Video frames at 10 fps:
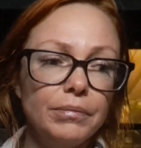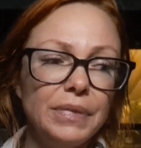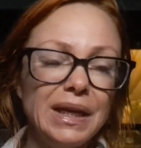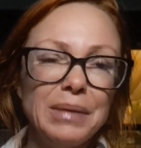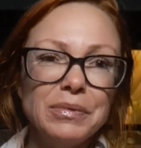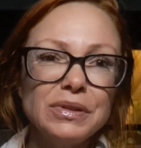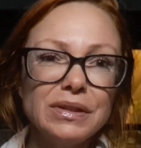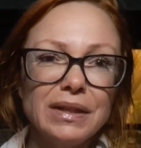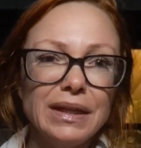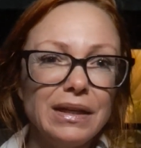be able
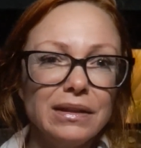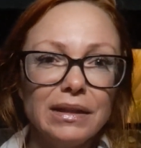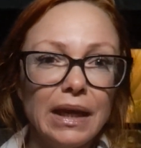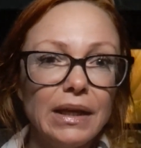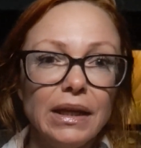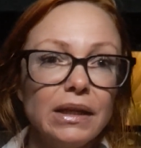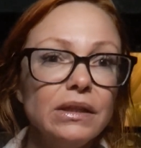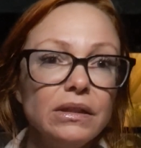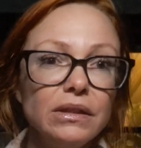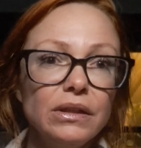to, like, get
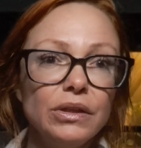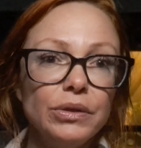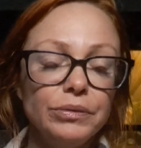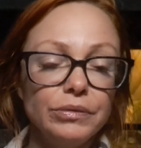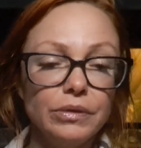in, you know.